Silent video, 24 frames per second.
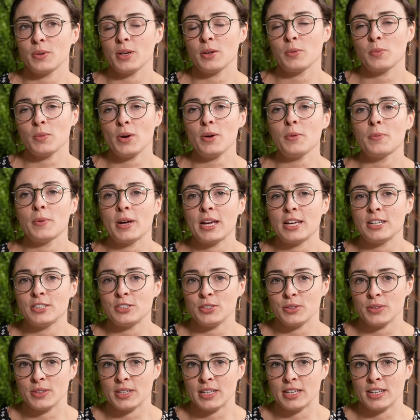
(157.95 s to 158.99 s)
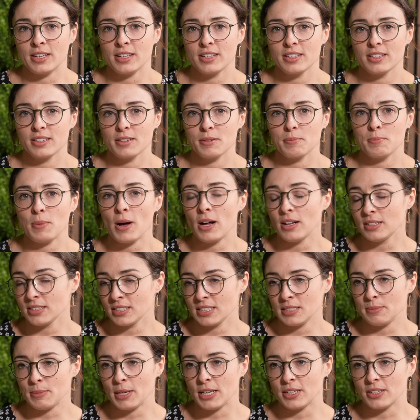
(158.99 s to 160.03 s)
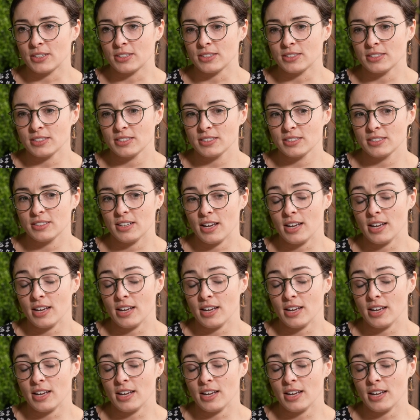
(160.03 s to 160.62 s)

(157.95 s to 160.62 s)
in what way do you think policymakers